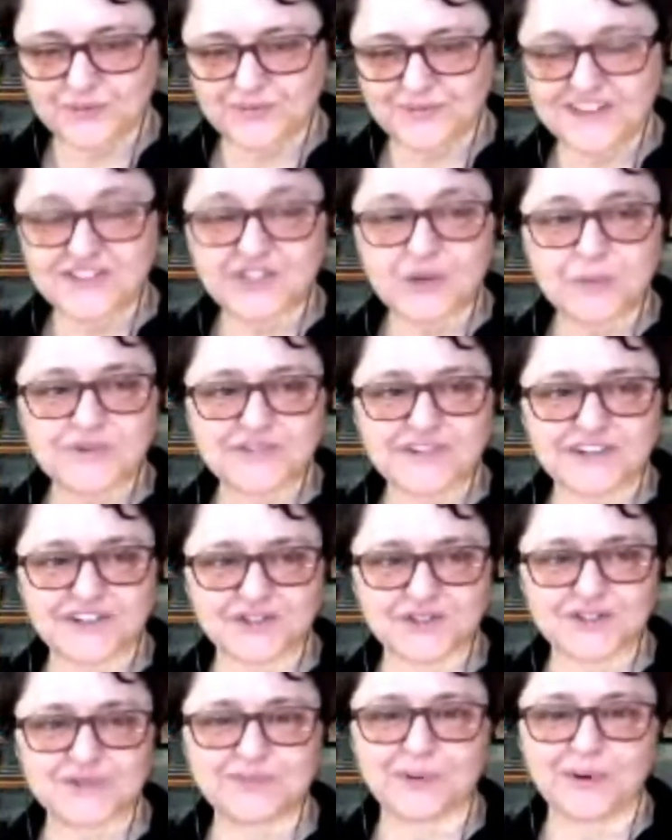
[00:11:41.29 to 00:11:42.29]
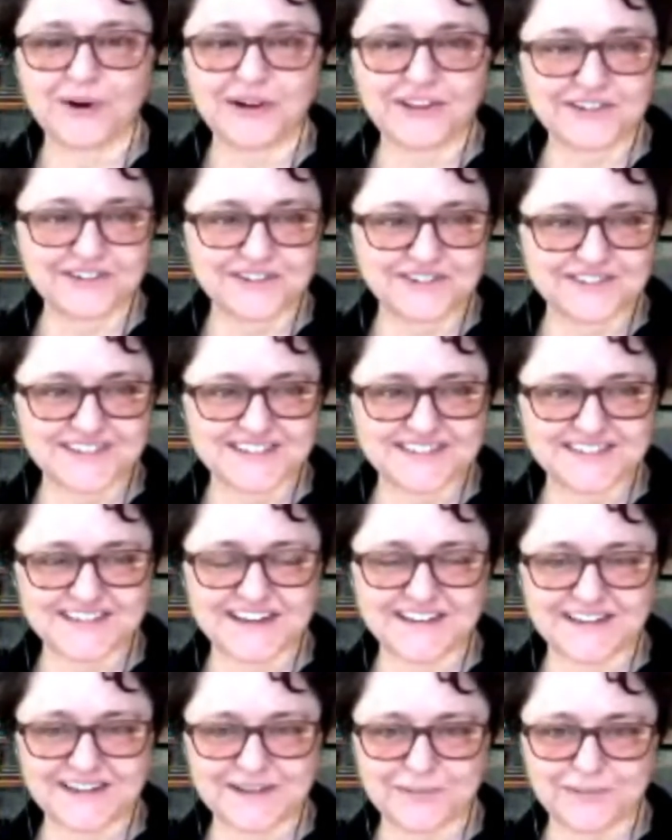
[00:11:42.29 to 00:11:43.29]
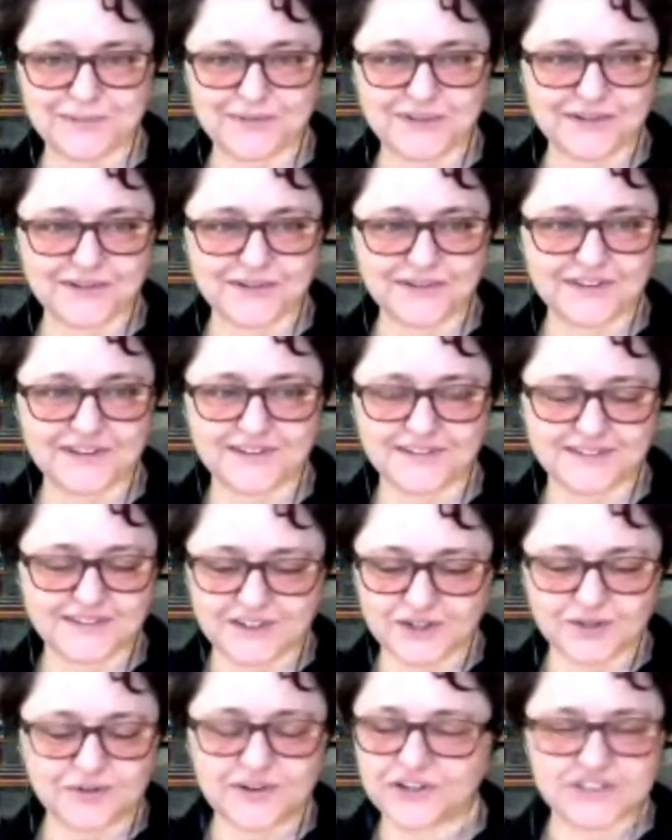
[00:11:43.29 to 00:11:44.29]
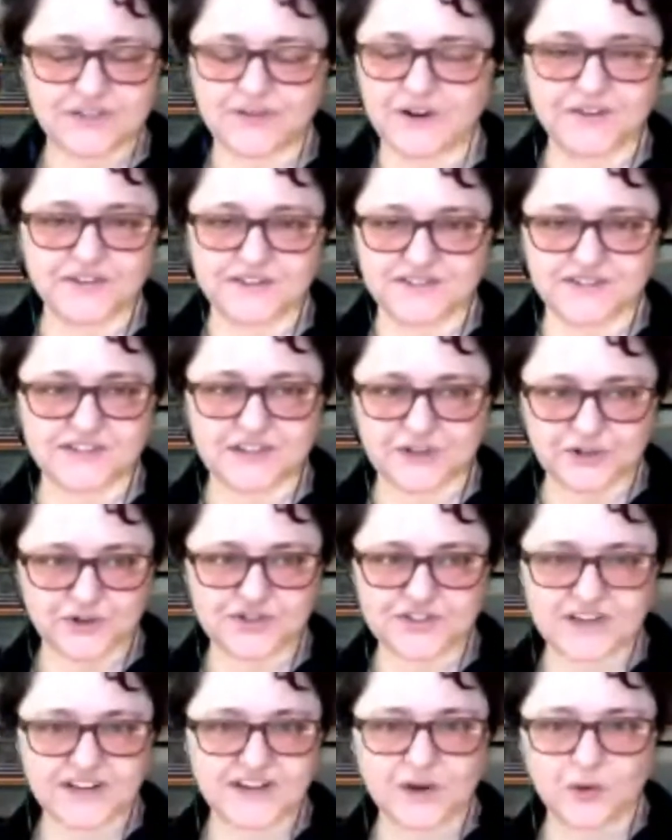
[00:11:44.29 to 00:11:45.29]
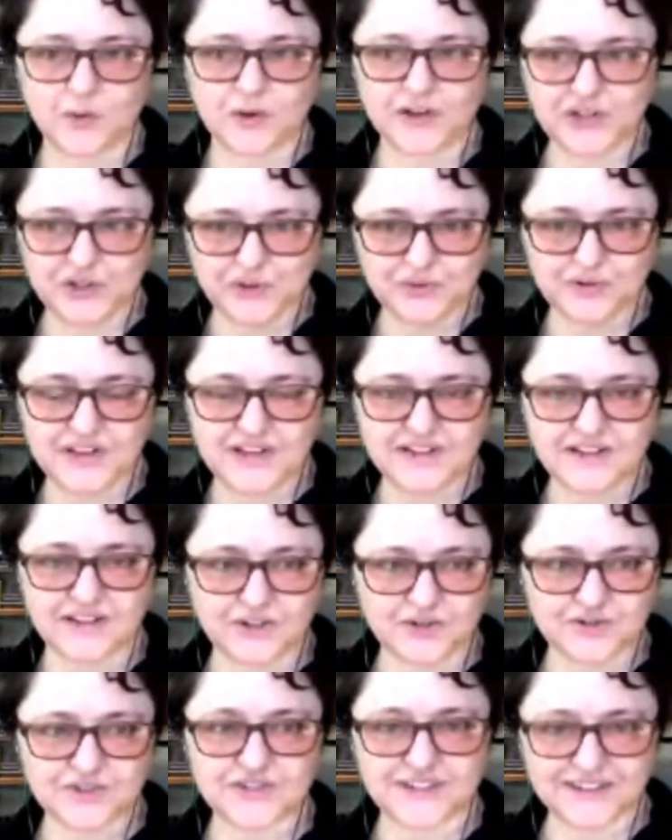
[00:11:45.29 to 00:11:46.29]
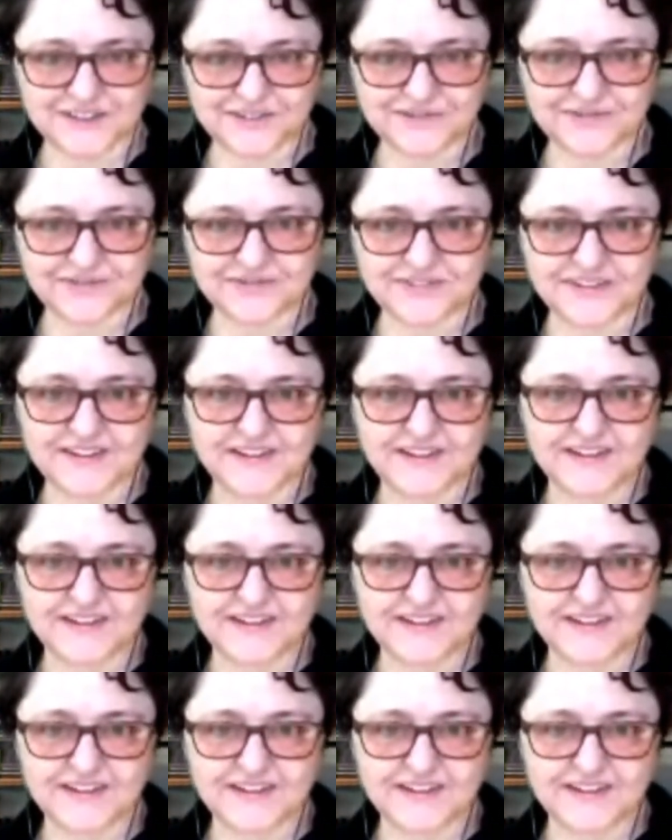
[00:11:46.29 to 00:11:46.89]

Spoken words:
it's almost like a spoiler to say like the crux of all this is understanding what you need in yourself.